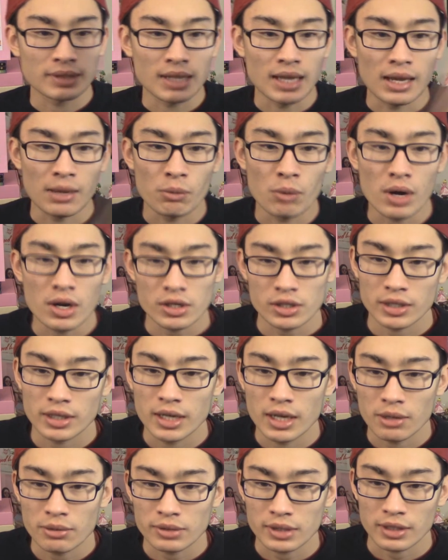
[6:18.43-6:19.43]
I watched it and
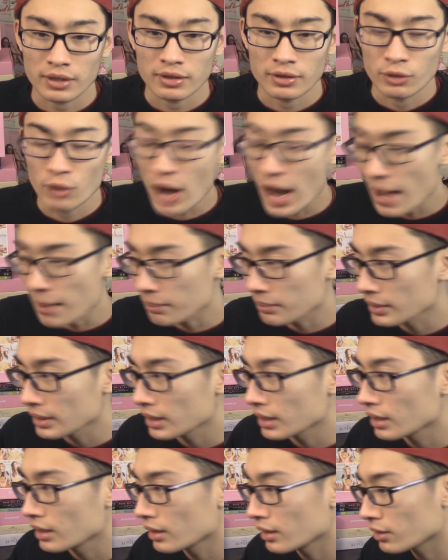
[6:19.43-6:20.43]
I was like, crap,
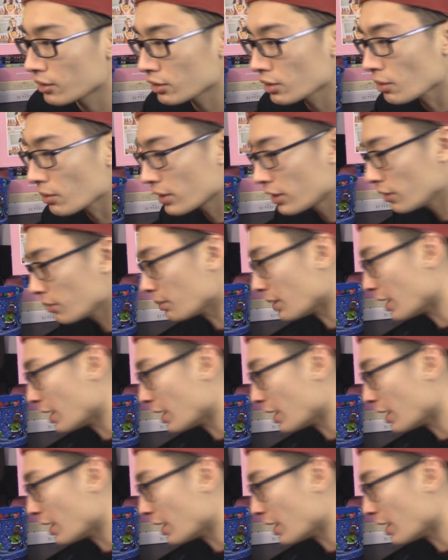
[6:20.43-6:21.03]
they're so cute,